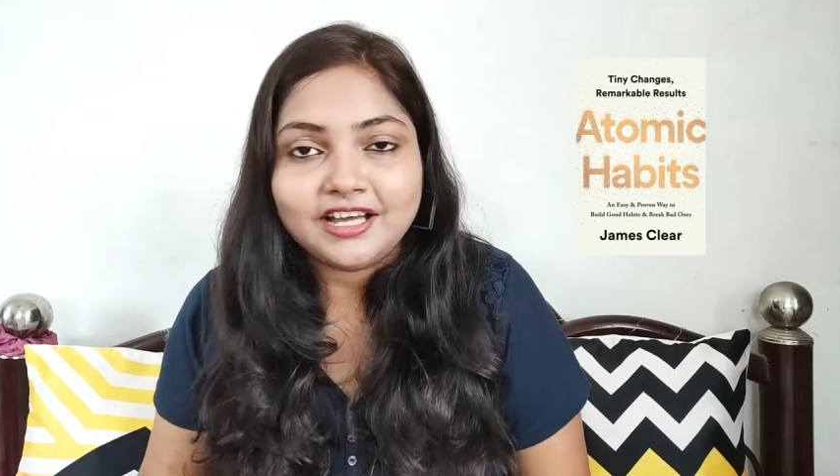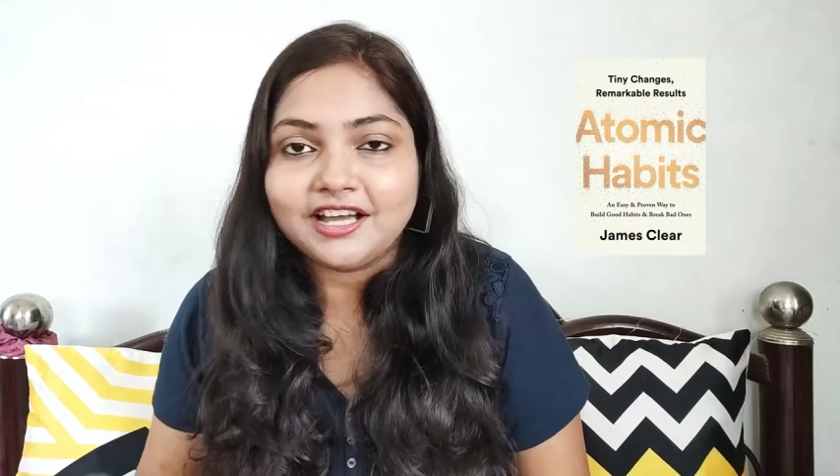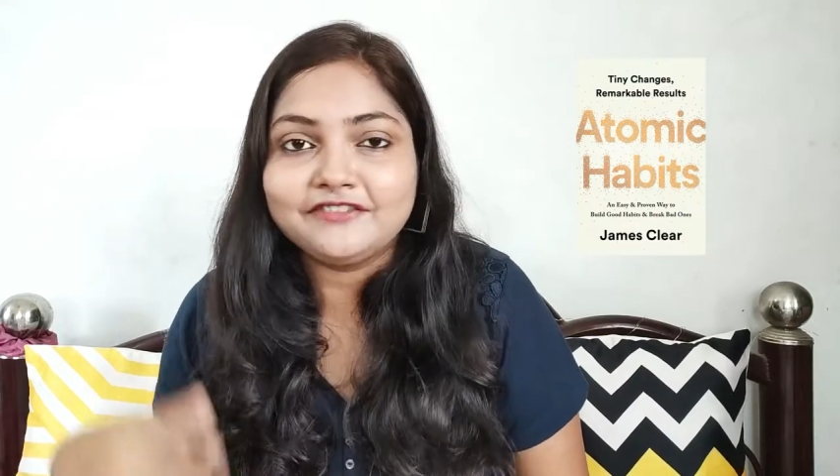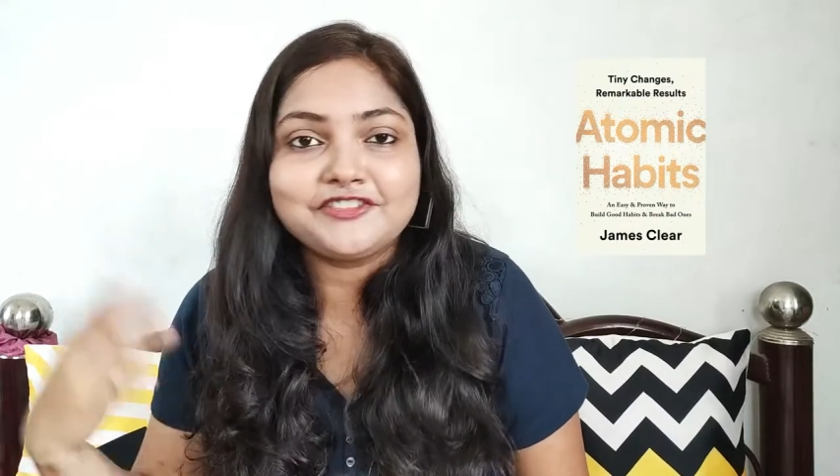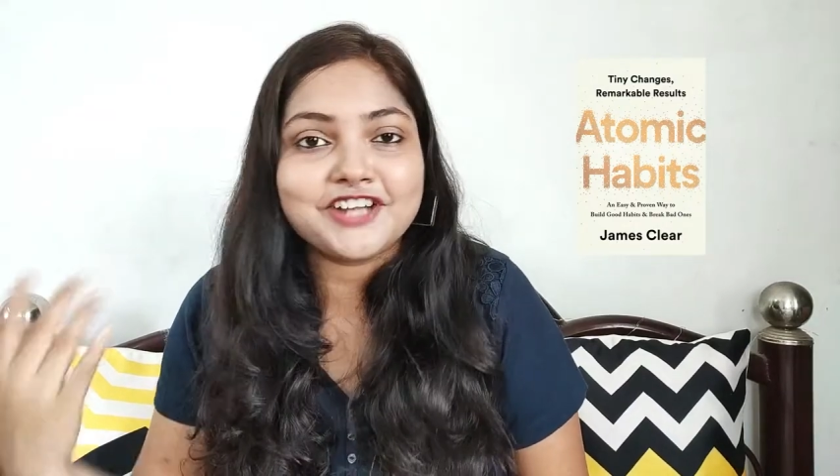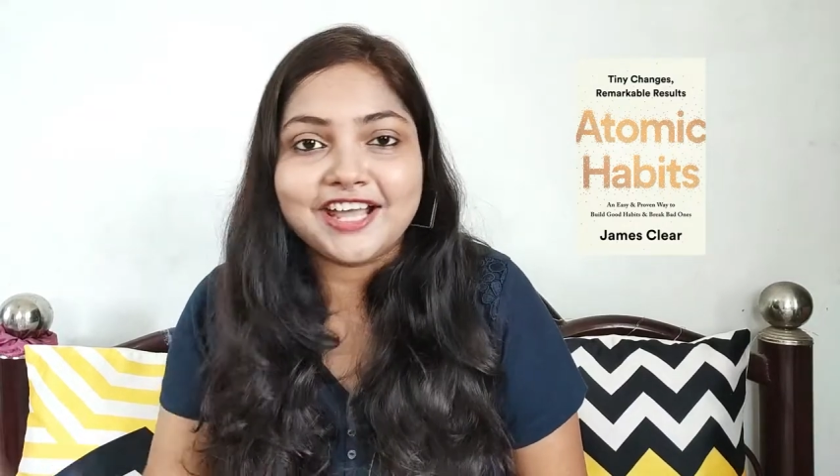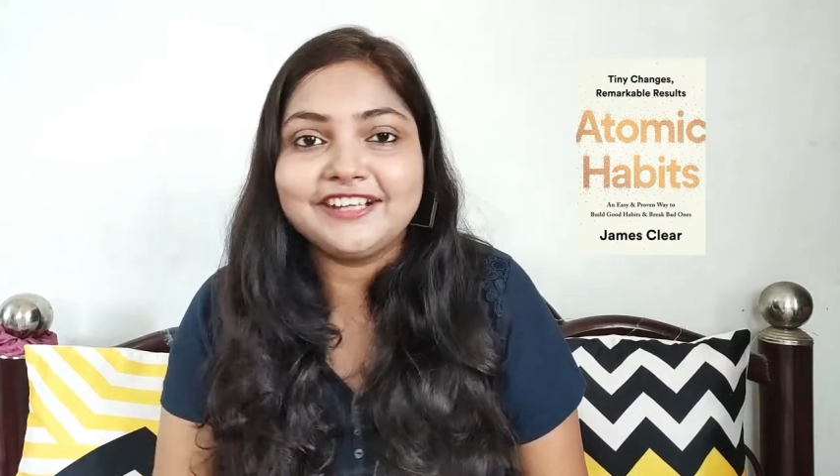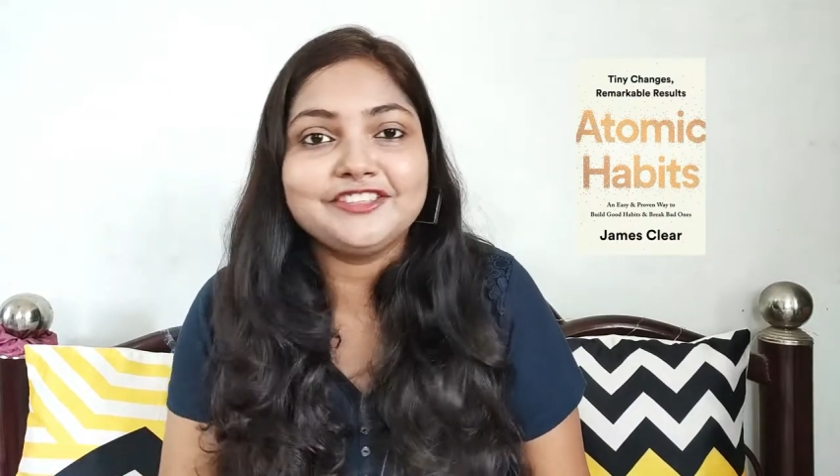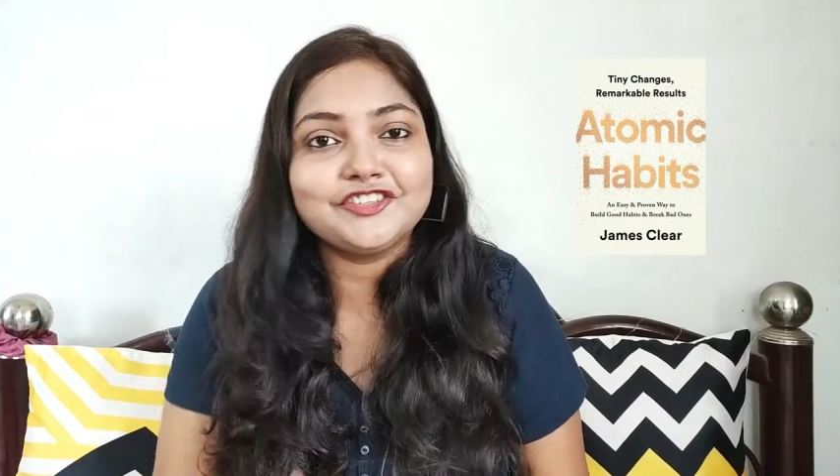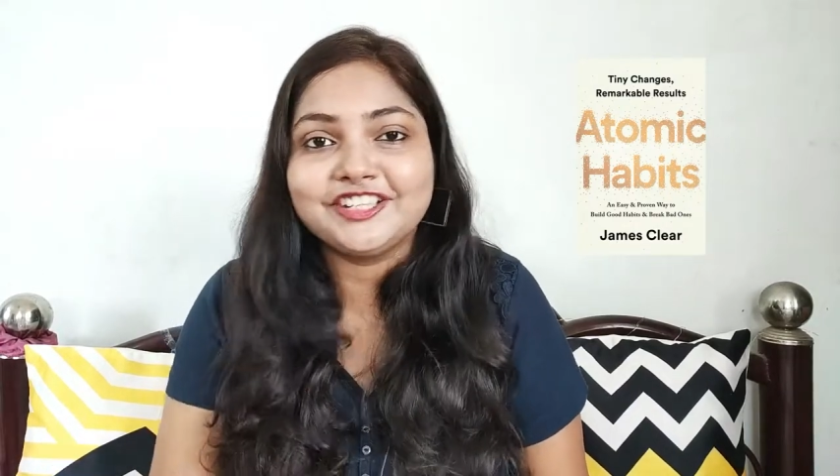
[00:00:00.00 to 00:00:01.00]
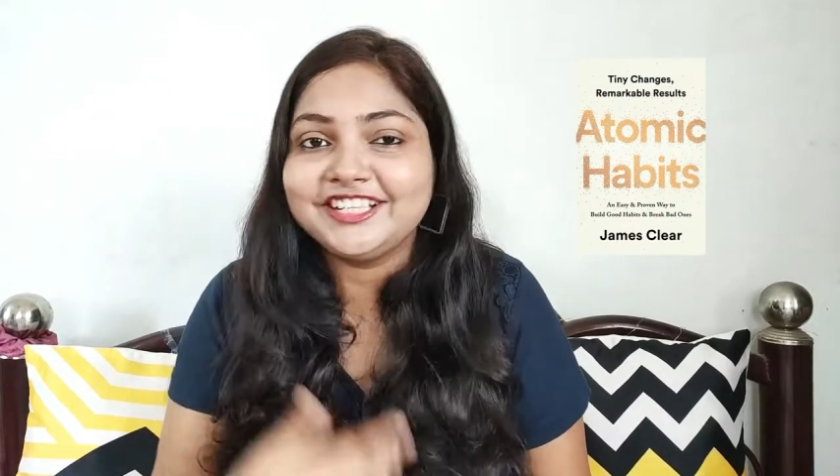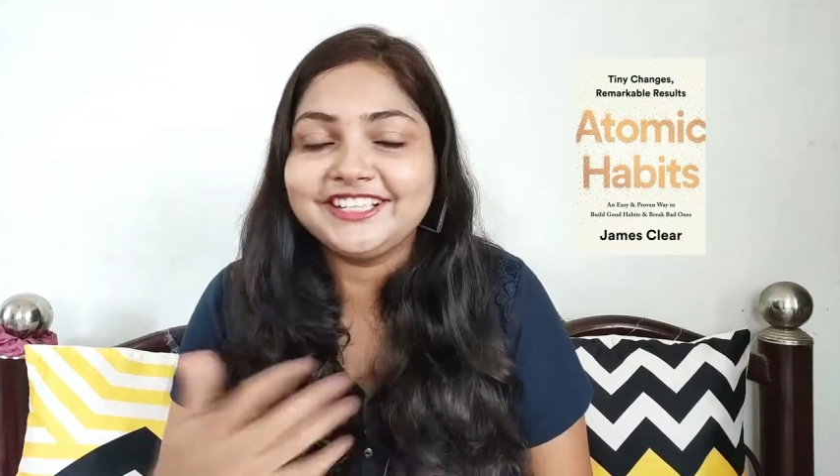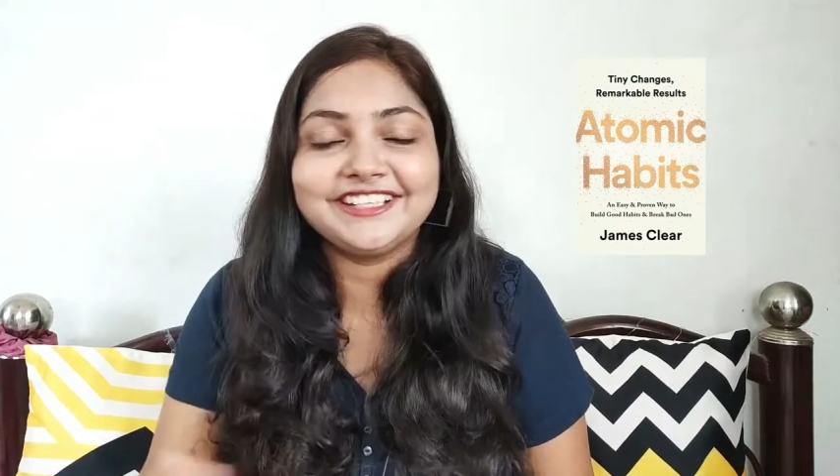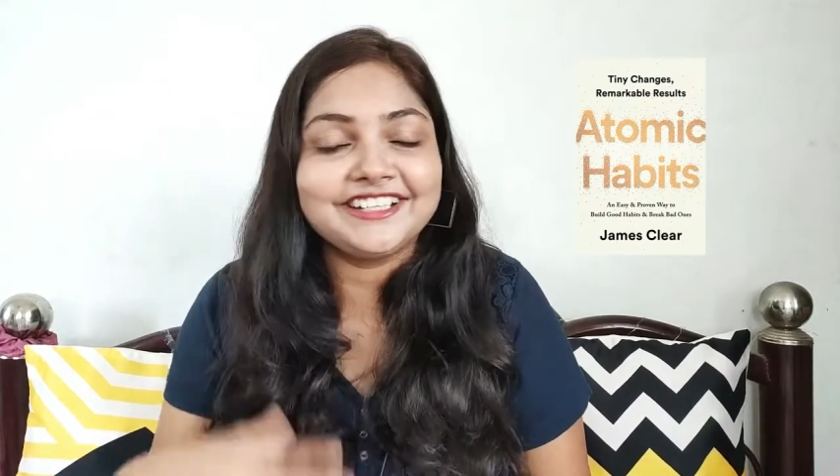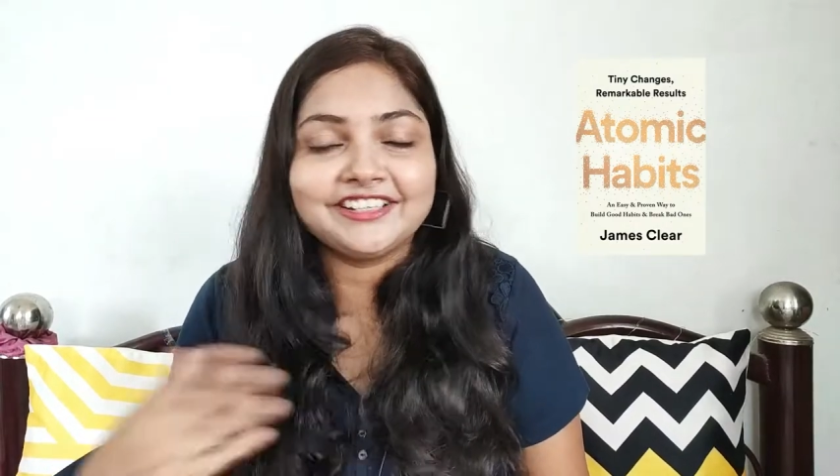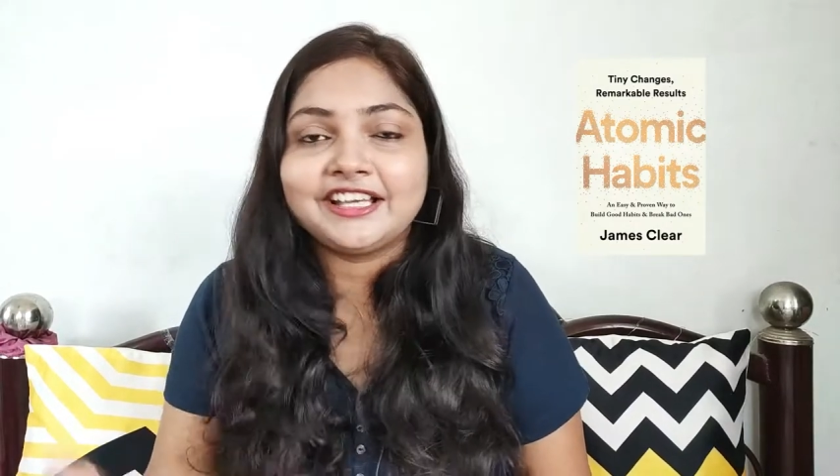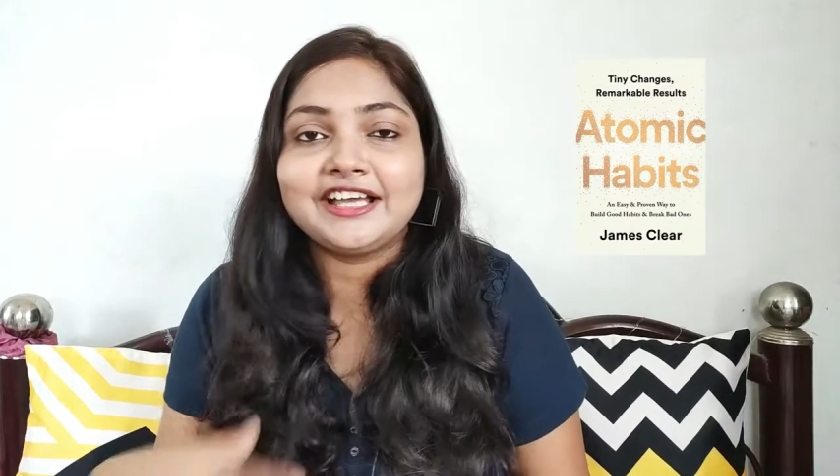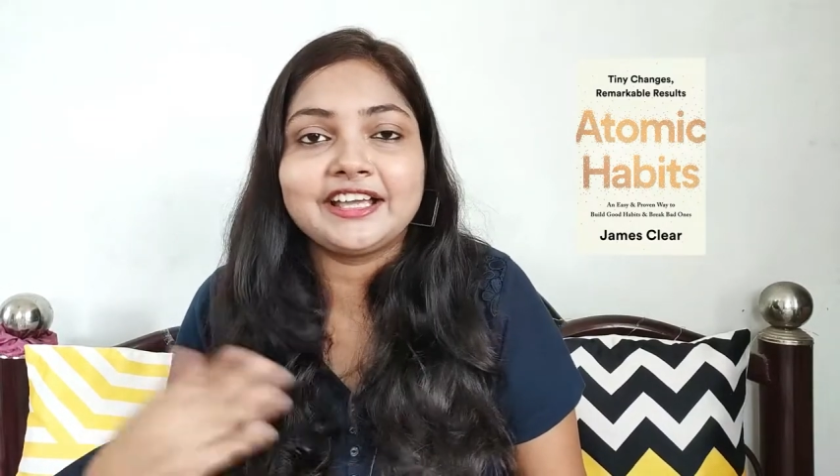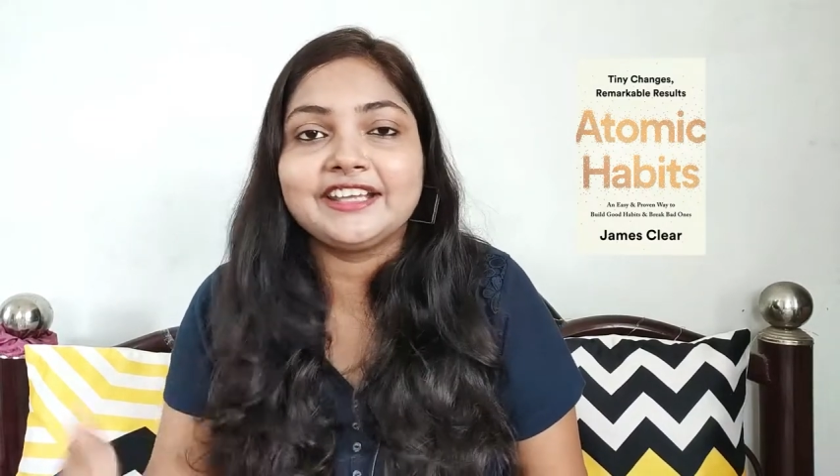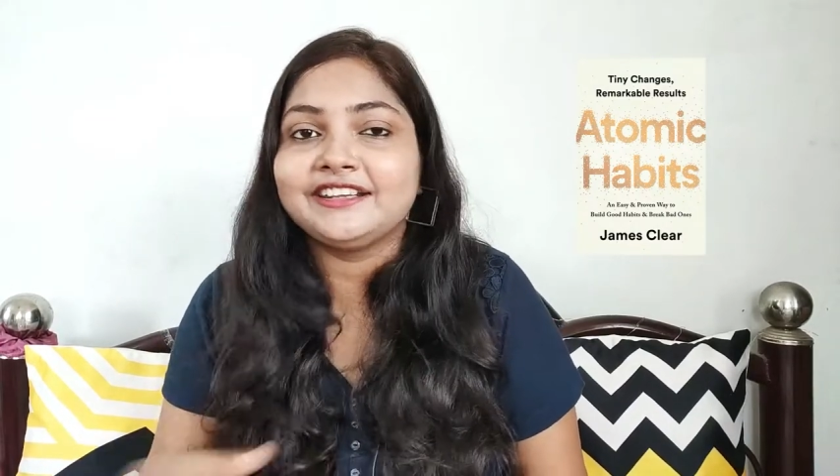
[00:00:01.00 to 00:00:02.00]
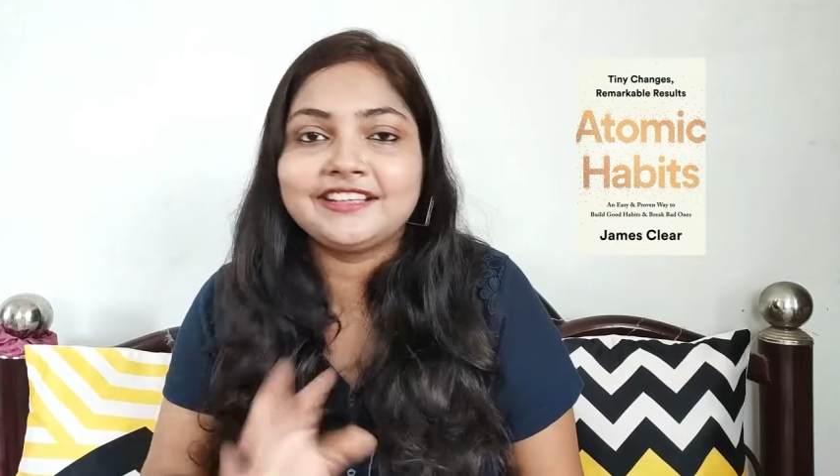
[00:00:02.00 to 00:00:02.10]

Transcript: I have tried, you know, reading it again